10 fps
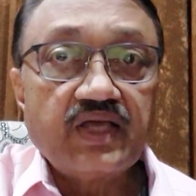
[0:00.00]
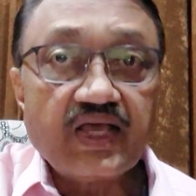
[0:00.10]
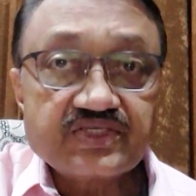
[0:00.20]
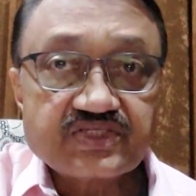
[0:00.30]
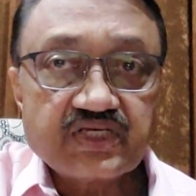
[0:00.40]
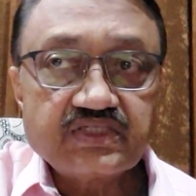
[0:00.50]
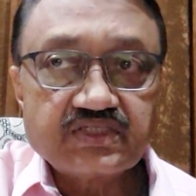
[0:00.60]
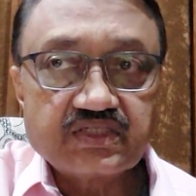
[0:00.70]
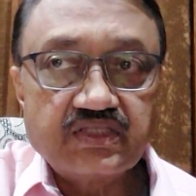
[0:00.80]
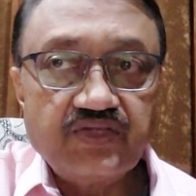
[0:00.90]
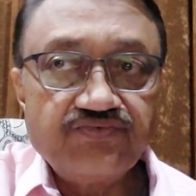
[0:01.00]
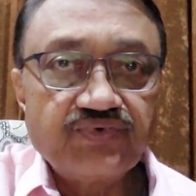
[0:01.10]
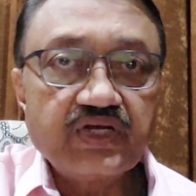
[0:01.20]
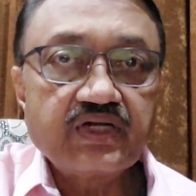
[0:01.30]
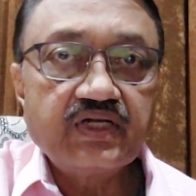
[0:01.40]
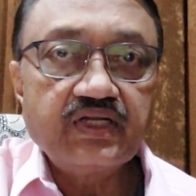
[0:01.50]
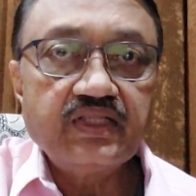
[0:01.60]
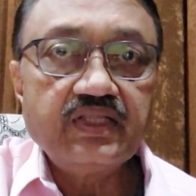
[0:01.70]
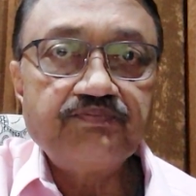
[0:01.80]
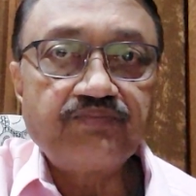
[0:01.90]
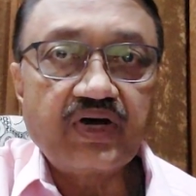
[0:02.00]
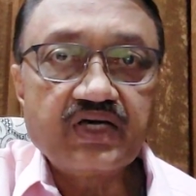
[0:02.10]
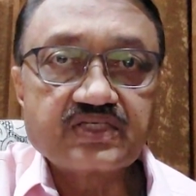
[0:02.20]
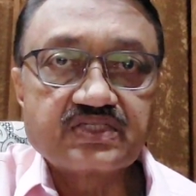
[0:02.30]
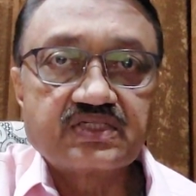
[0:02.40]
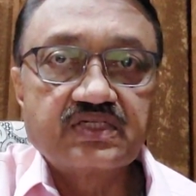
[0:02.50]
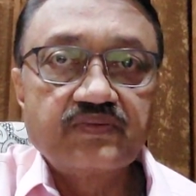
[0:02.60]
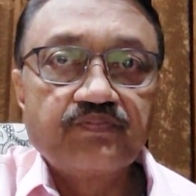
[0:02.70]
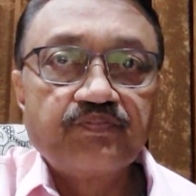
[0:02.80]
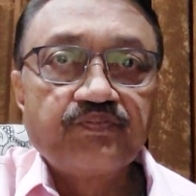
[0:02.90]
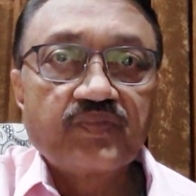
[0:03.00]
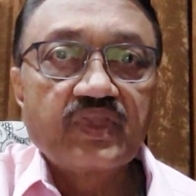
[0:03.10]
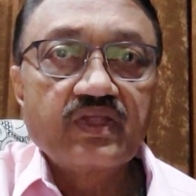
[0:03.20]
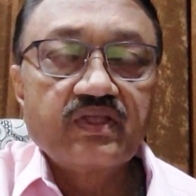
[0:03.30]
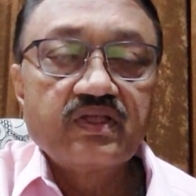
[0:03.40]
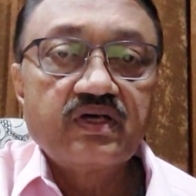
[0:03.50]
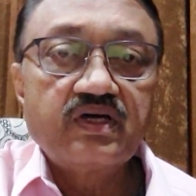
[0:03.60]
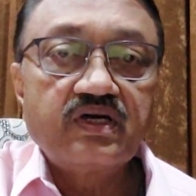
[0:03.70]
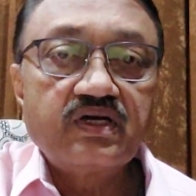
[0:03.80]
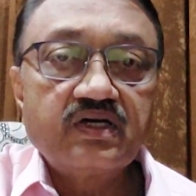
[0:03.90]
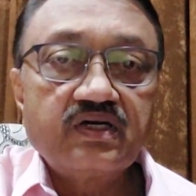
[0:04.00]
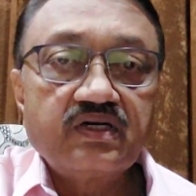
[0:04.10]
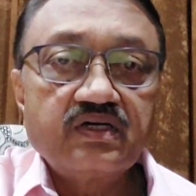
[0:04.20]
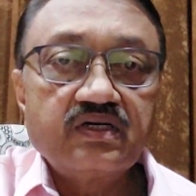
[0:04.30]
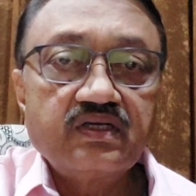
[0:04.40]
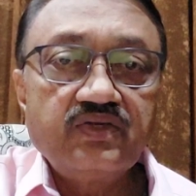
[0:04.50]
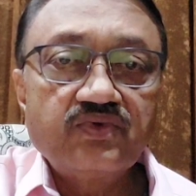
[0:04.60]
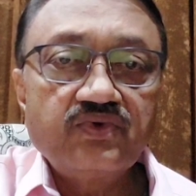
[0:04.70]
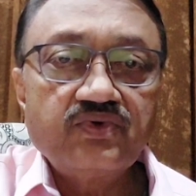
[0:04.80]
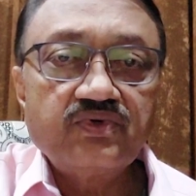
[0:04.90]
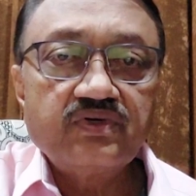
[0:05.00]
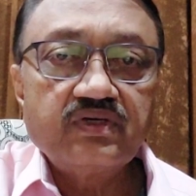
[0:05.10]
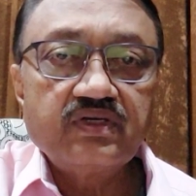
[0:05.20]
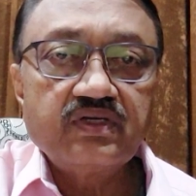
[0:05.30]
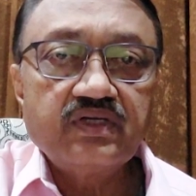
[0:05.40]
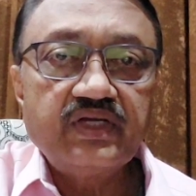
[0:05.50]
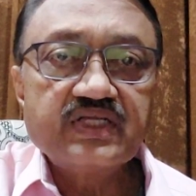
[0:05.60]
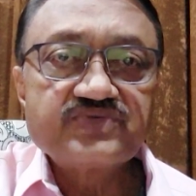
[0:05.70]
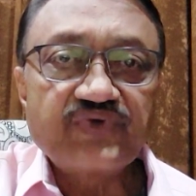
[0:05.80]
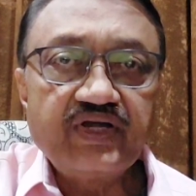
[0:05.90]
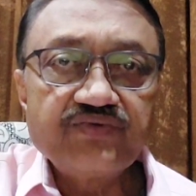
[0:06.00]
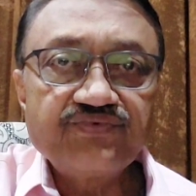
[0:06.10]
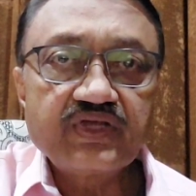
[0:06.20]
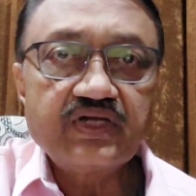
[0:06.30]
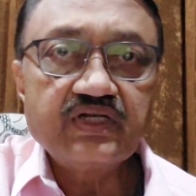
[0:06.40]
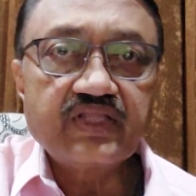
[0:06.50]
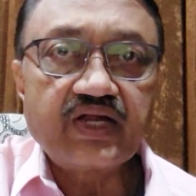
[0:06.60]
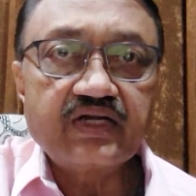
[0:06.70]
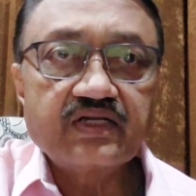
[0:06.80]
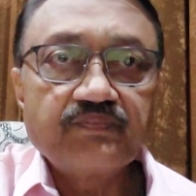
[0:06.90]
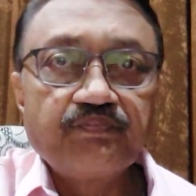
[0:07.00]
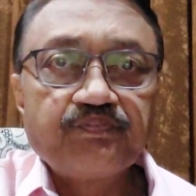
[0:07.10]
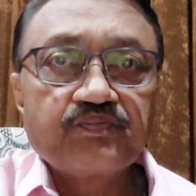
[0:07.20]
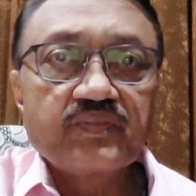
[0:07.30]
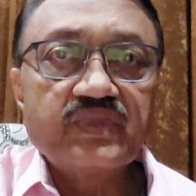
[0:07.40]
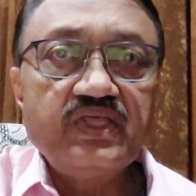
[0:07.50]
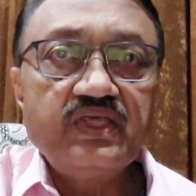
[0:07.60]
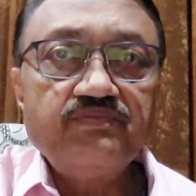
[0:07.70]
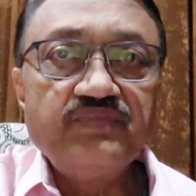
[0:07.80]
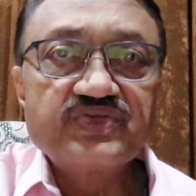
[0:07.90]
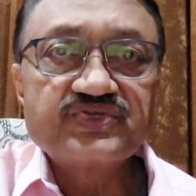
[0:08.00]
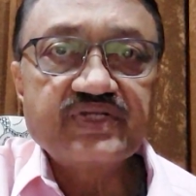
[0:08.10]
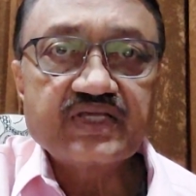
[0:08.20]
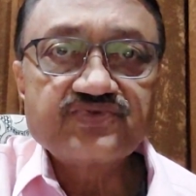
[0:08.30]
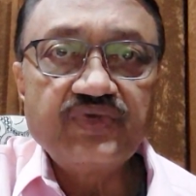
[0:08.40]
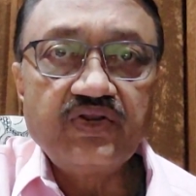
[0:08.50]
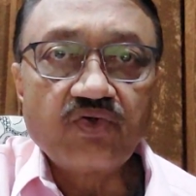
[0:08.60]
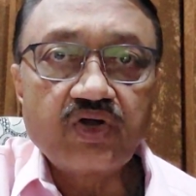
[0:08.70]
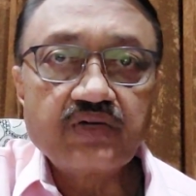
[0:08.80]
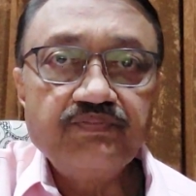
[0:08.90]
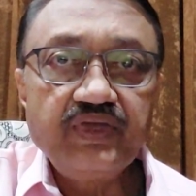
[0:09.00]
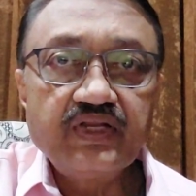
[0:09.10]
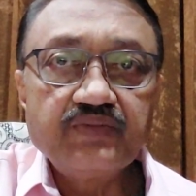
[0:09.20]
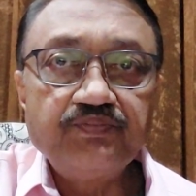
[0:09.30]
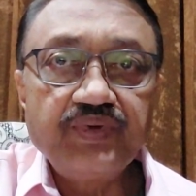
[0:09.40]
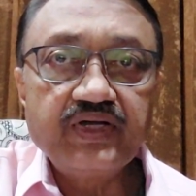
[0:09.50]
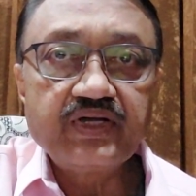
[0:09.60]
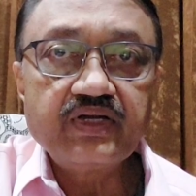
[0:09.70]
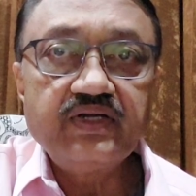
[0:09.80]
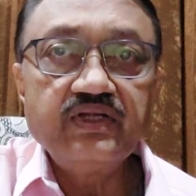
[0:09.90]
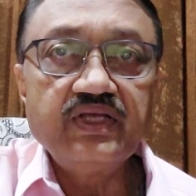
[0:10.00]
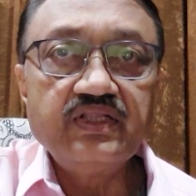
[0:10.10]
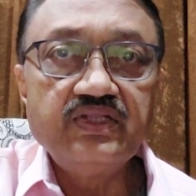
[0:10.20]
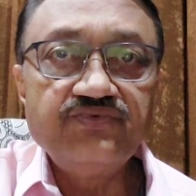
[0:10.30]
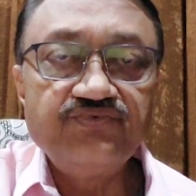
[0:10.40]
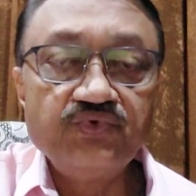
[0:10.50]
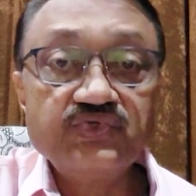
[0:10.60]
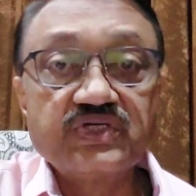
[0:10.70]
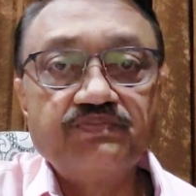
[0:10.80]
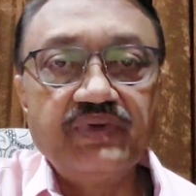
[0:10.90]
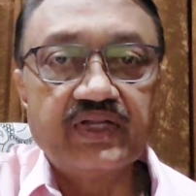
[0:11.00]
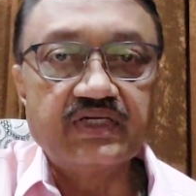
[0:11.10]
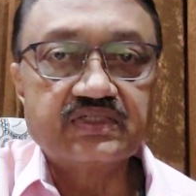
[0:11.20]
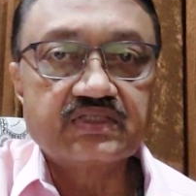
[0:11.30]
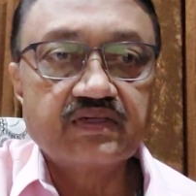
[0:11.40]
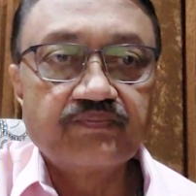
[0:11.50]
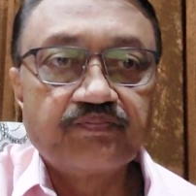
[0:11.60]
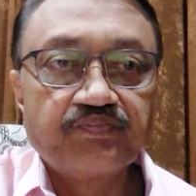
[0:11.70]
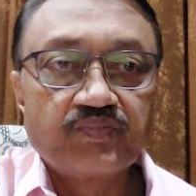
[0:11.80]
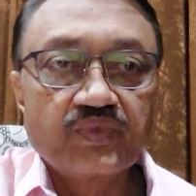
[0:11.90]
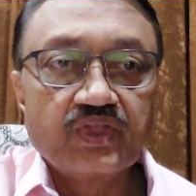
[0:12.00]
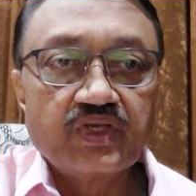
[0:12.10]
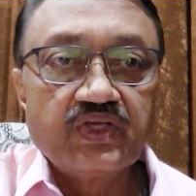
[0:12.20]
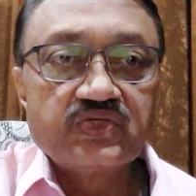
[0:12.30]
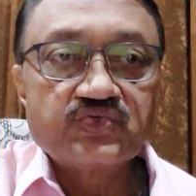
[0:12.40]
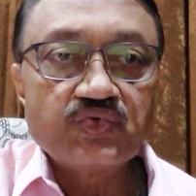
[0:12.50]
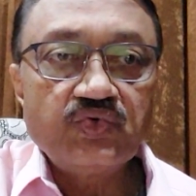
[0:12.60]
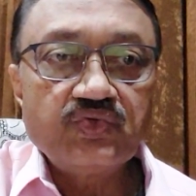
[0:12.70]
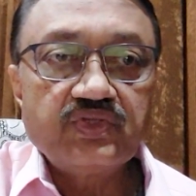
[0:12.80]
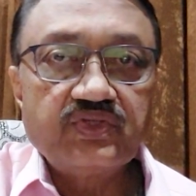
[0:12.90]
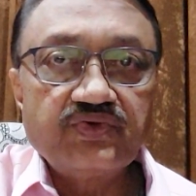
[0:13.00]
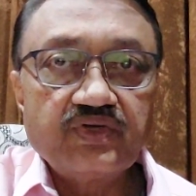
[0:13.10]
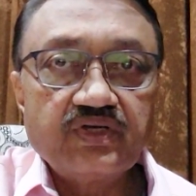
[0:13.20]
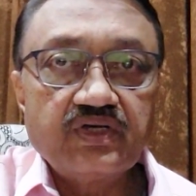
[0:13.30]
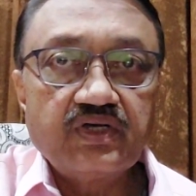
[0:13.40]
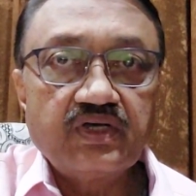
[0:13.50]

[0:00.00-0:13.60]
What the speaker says: As such, the work done in the past, it is very difficult that the mistakes will not be repeated in the future periods. So the